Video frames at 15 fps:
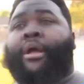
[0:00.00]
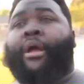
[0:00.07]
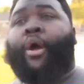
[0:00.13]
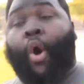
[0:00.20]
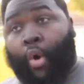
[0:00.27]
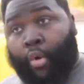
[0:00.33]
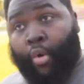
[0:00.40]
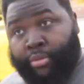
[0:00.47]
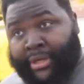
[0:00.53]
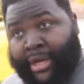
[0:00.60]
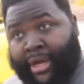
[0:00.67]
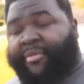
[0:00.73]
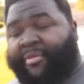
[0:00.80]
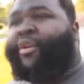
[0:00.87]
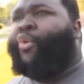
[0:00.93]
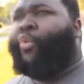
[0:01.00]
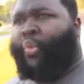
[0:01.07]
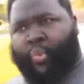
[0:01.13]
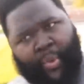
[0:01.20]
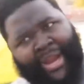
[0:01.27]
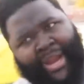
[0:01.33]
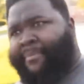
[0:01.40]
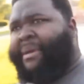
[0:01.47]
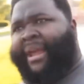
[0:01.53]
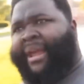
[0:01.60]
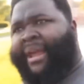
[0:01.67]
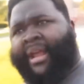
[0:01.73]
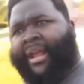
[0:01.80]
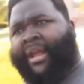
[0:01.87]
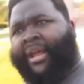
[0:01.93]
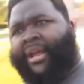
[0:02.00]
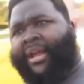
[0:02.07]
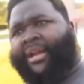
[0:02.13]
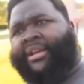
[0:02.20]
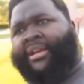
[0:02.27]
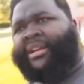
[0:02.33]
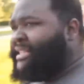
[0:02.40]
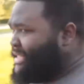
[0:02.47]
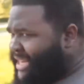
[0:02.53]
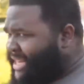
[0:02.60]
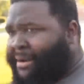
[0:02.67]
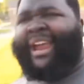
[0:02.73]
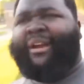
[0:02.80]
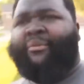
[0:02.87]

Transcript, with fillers: Hold up. Wait a minute. Something